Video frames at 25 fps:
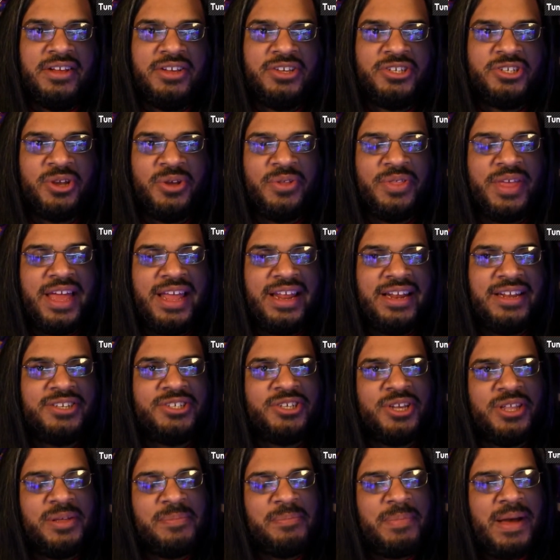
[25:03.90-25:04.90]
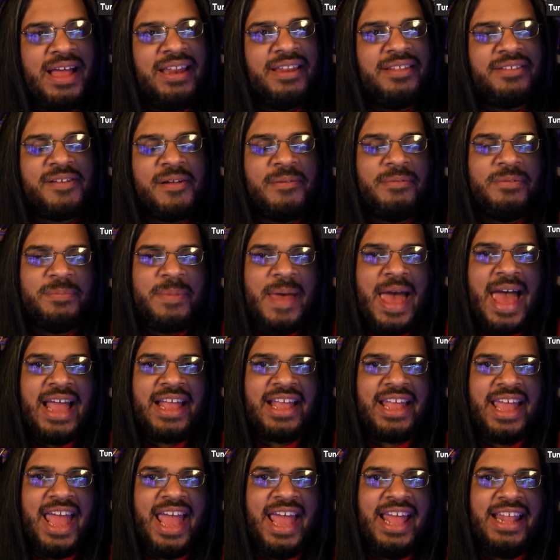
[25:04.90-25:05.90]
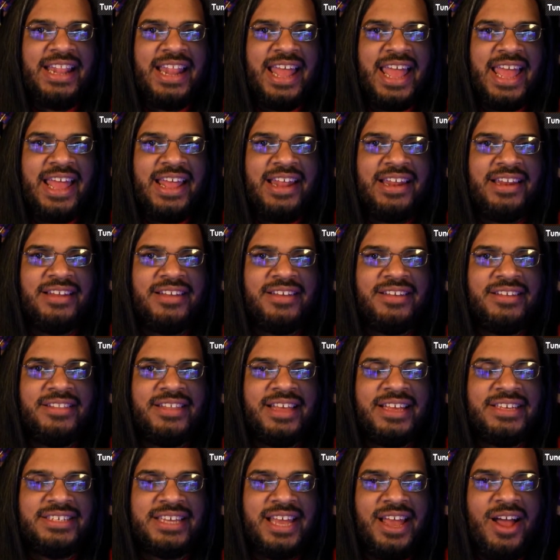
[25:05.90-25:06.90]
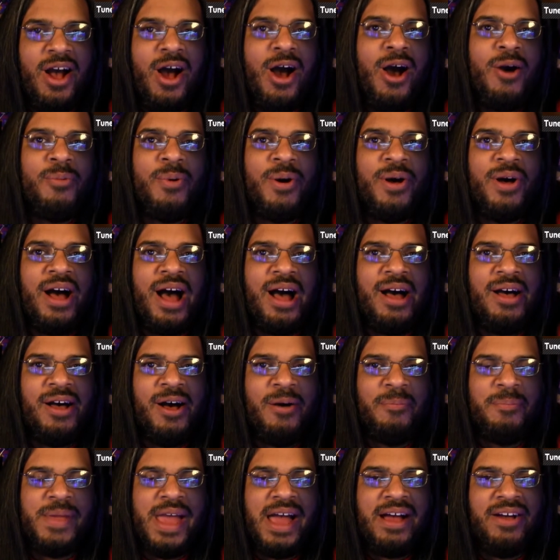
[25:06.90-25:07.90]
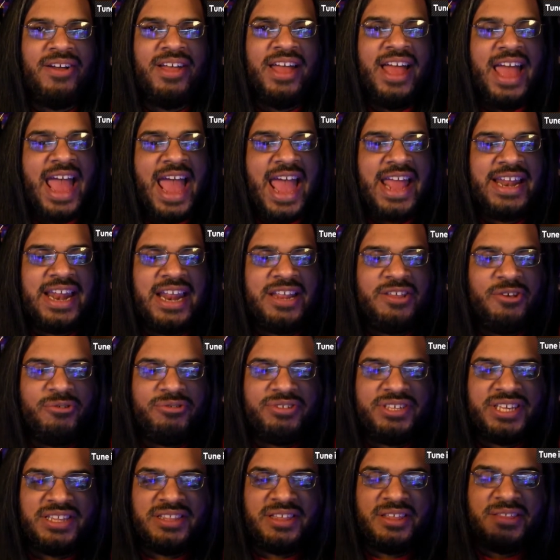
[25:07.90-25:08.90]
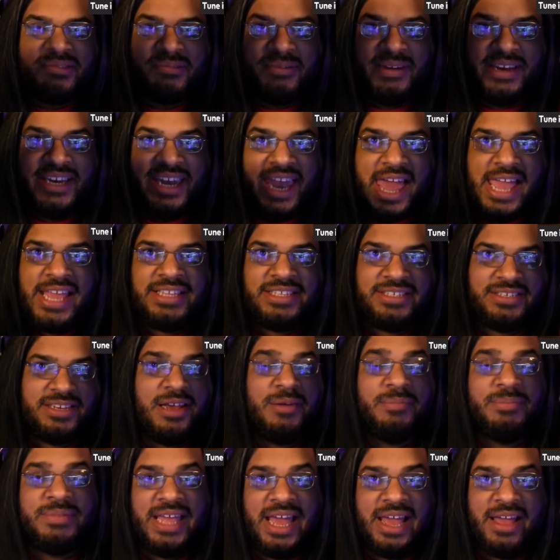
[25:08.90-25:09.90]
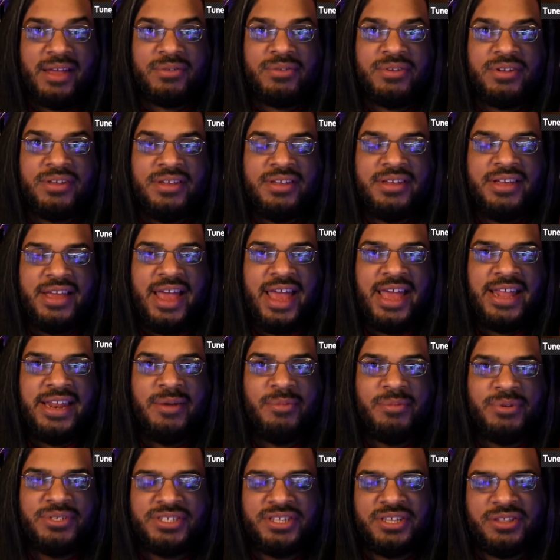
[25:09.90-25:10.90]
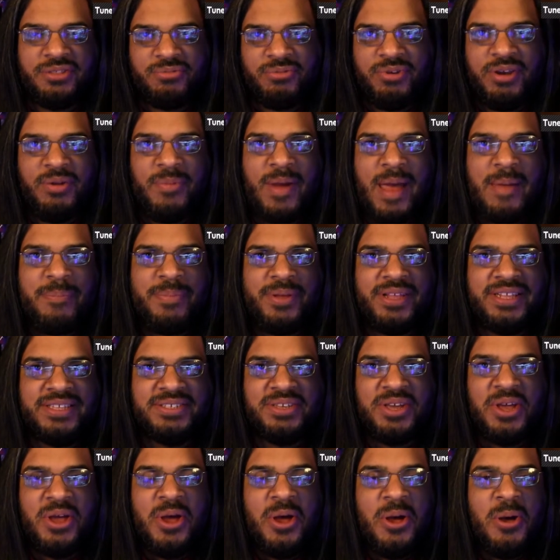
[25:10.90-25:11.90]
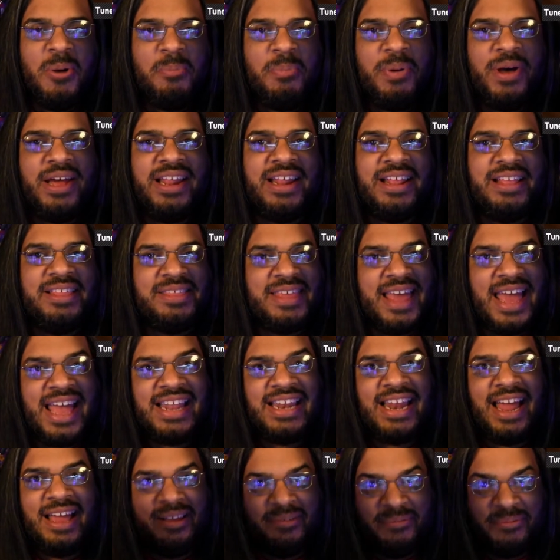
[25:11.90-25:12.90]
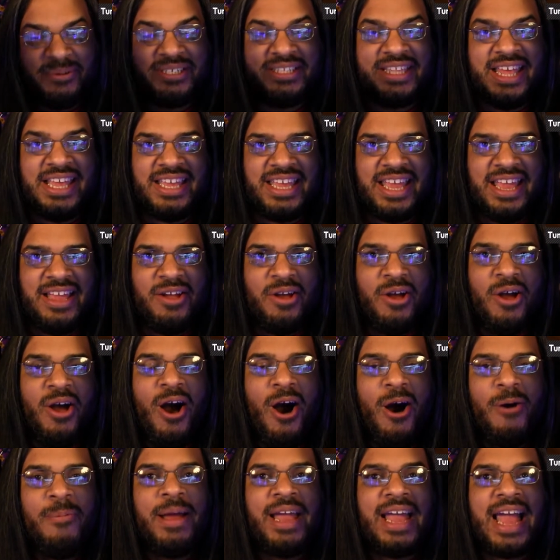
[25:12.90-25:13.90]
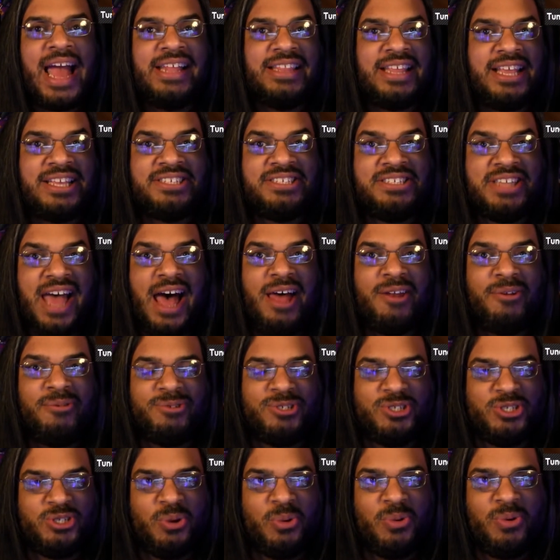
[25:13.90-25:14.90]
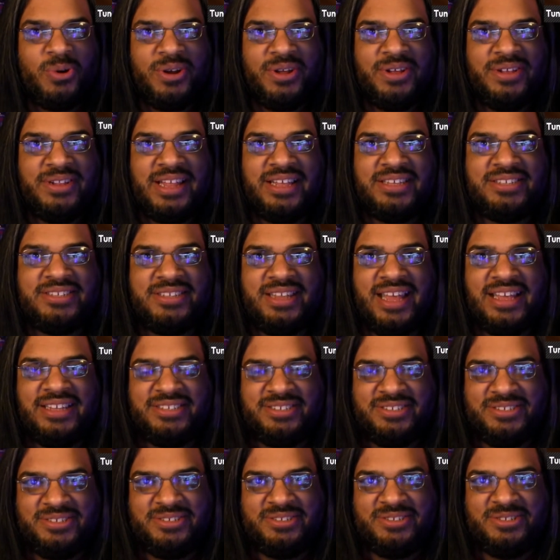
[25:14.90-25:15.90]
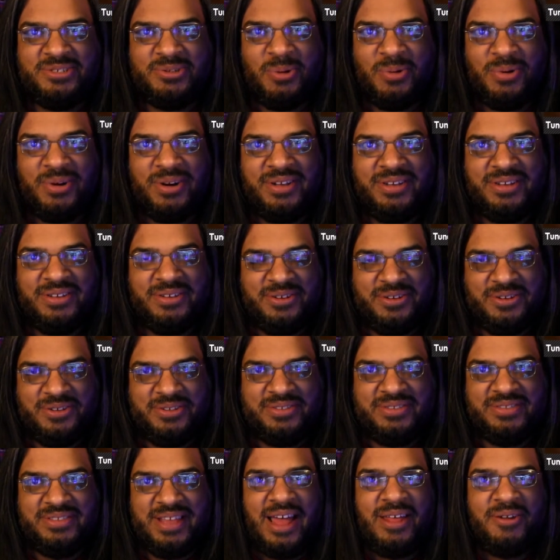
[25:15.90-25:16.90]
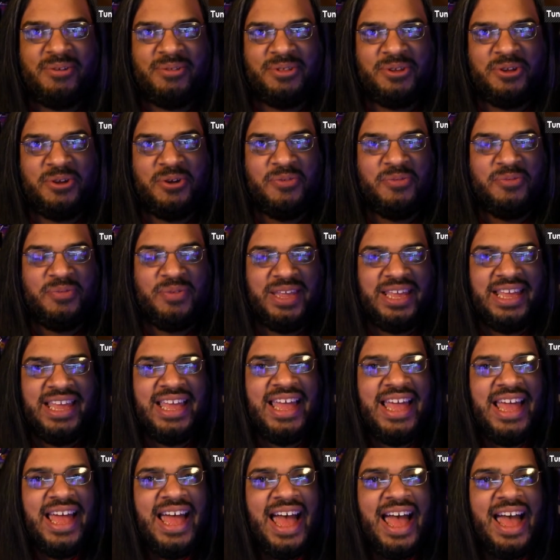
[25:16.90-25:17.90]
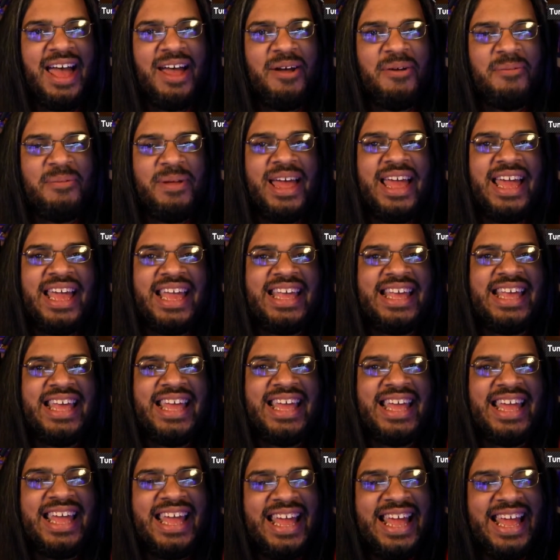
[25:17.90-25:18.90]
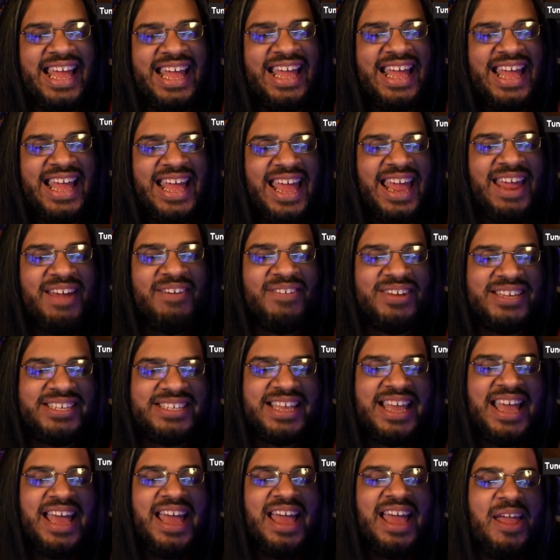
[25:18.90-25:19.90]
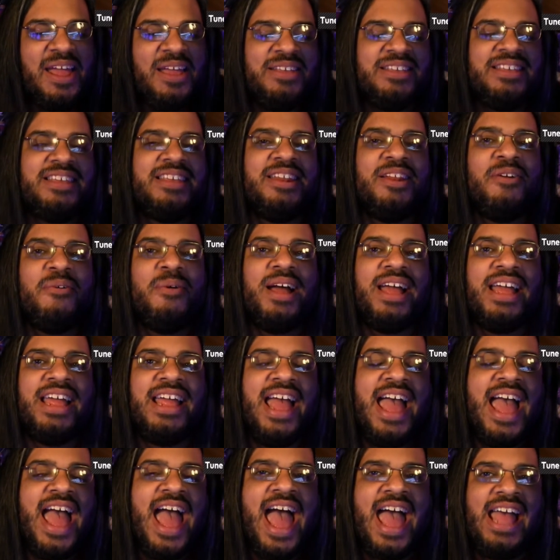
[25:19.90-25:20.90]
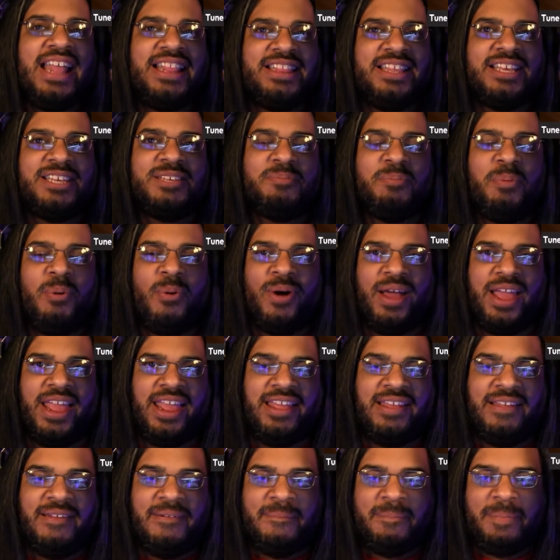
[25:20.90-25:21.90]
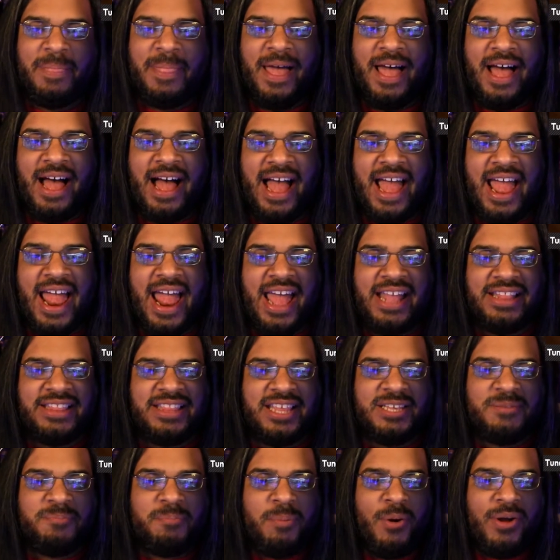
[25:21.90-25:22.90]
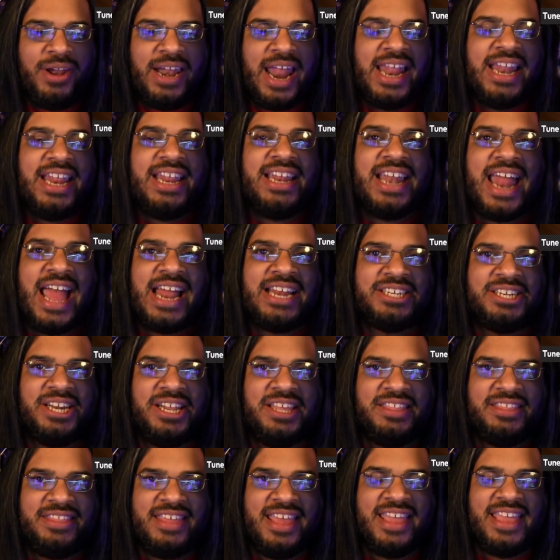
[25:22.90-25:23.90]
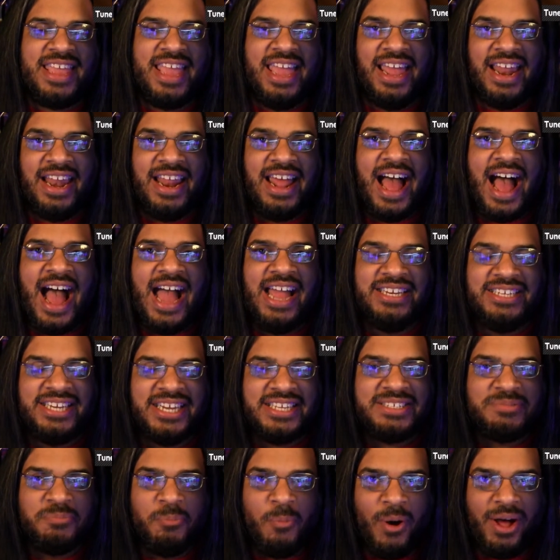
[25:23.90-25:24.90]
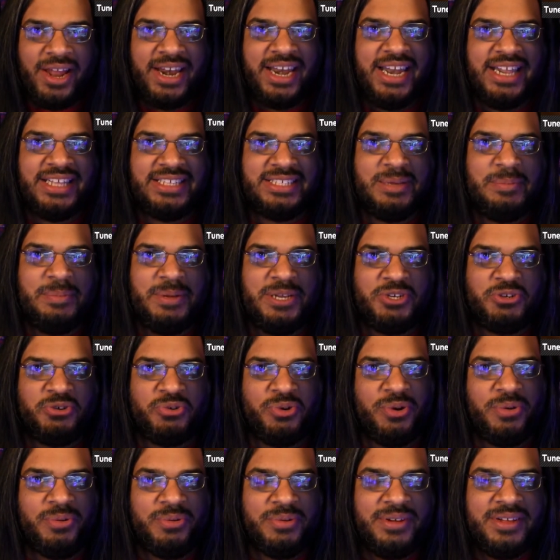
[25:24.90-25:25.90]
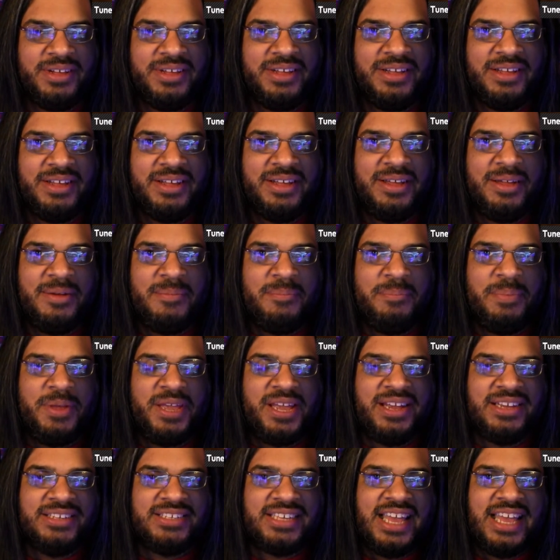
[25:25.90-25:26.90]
So then Byleth comes back, and then they say, "Oh well, I'll help you out," and then you see the 3 lights come down, and it was the 3 weapons. But then I was thinking, "Oh my God, that's Donald, Sora. That's Sora, Donald, and Goofy." It was. You know what? At this point, I didn't actually think it. I just wanted it to be true because